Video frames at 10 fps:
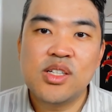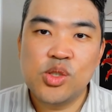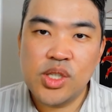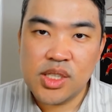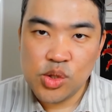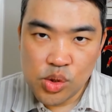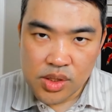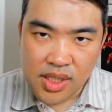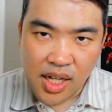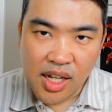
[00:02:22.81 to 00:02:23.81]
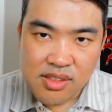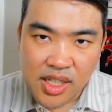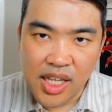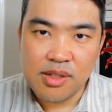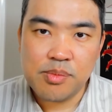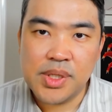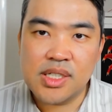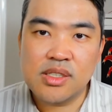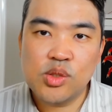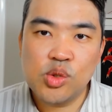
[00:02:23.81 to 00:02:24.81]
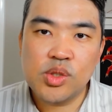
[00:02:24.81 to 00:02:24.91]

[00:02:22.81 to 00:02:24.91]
you can use a concave mirror to